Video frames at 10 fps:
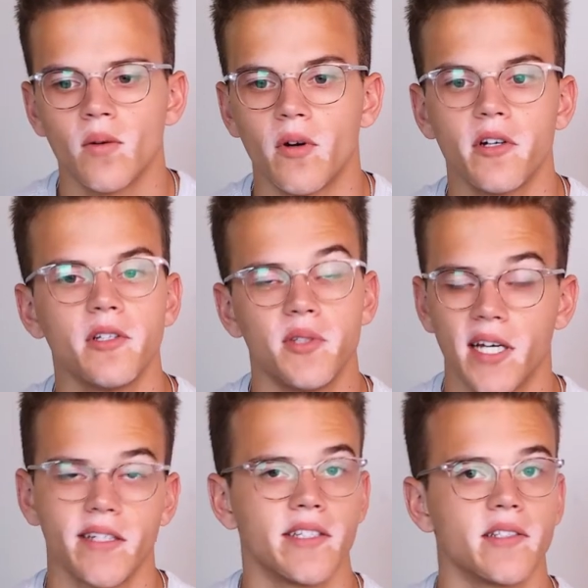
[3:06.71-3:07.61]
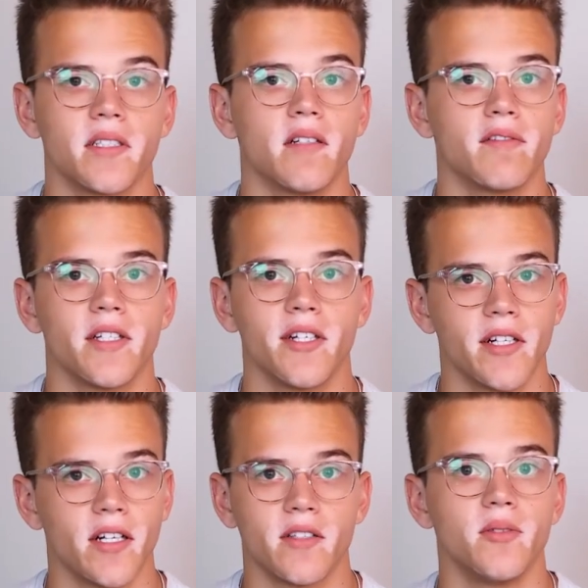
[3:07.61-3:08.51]
What are you telling yourself that you're
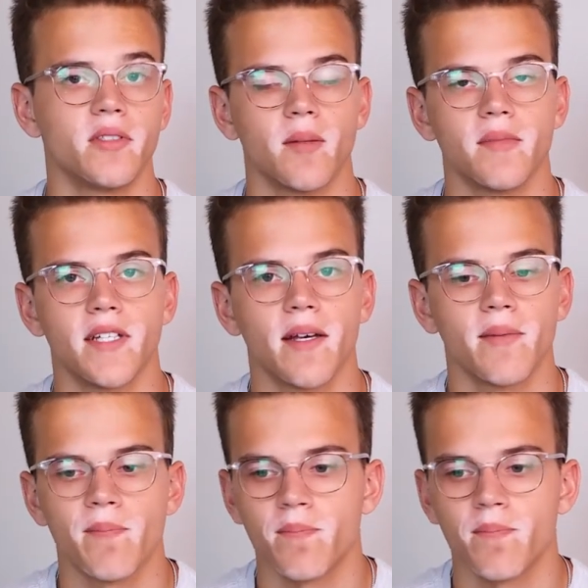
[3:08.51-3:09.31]
gonna do someday?